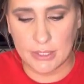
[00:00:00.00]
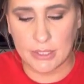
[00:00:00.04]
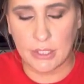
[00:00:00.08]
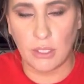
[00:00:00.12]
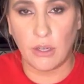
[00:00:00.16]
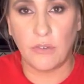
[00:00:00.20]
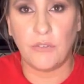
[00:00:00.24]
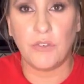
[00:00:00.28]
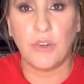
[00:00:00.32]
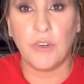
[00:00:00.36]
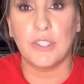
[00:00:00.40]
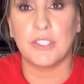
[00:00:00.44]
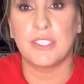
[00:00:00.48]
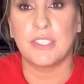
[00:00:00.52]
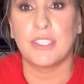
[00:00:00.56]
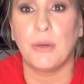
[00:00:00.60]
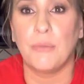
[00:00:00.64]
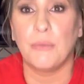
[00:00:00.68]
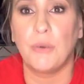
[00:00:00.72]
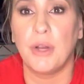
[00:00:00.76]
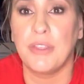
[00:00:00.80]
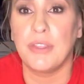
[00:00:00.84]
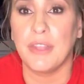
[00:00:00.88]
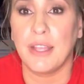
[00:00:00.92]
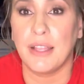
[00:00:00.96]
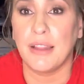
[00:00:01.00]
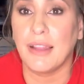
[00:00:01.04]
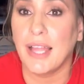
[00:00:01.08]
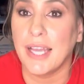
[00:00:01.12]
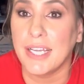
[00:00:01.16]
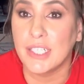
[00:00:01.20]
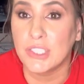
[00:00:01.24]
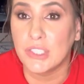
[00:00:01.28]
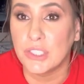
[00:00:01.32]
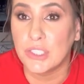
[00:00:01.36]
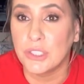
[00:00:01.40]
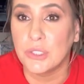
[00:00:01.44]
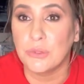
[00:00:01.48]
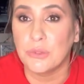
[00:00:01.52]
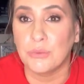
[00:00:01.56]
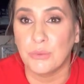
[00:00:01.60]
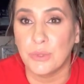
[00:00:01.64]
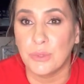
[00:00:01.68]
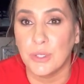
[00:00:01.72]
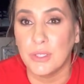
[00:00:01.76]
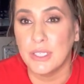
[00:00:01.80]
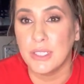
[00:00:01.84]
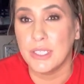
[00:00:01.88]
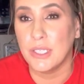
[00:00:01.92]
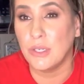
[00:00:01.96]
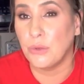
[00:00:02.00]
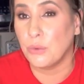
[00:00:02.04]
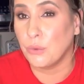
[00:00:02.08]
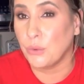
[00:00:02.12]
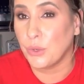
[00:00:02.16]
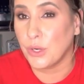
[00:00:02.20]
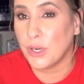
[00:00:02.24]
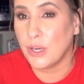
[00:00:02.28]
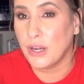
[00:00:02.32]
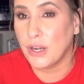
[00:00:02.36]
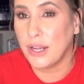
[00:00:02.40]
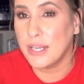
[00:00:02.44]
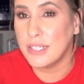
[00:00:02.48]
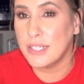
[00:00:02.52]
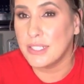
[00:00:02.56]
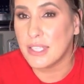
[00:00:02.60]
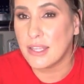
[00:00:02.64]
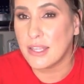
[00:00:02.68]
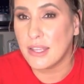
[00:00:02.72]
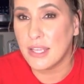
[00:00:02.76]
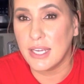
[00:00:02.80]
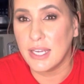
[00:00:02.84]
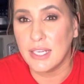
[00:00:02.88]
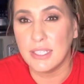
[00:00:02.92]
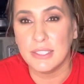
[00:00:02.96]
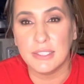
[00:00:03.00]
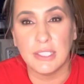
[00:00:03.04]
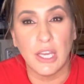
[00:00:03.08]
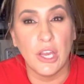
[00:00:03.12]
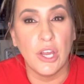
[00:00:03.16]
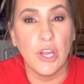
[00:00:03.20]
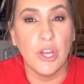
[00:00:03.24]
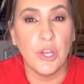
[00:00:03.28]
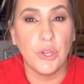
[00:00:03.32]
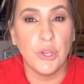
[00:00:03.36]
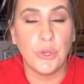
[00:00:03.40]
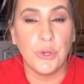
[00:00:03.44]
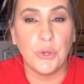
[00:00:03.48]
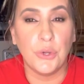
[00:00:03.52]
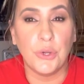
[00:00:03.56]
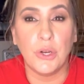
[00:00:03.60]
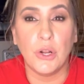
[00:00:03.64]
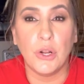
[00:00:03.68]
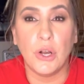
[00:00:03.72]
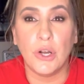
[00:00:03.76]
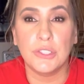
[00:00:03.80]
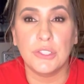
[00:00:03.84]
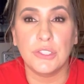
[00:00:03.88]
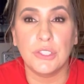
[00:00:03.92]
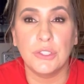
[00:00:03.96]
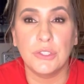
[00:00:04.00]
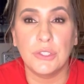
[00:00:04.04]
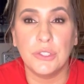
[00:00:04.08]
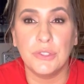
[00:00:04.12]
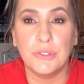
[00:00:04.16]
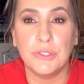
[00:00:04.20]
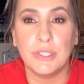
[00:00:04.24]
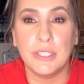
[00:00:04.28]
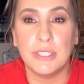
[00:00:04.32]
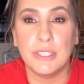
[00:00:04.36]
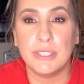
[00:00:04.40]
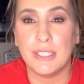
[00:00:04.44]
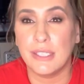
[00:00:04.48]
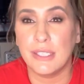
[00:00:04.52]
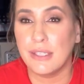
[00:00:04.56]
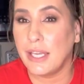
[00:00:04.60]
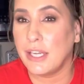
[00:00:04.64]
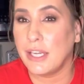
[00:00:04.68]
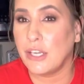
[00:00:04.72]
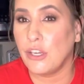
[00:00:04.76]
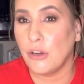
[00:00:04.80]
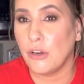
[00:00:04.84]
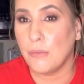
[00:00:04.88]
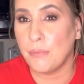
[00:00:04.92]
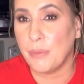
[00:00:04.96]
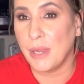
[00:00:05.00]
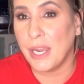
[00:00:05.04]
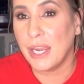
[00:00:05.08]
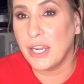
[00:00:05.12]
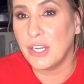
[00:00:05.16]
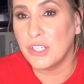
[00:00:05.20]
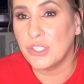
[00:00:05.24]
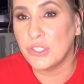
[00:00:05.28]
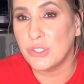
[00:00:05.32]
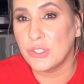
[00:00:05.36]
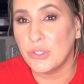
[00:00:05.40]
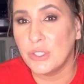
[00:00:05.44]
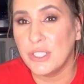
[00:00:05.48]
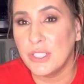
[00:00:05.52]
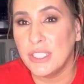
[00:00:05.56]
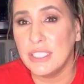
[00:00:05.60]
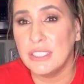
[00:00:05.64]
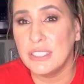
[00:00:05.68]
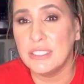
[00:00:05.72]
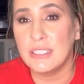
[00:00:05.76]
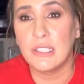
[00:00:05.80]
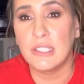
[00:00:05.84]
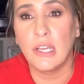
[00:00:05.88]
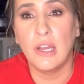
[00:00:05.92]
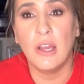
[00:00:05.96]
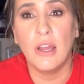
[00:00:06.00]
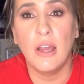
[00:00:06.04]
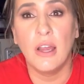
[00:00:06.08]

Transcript: So if you're someone that likes to really organize things, you can also use these in like your pantries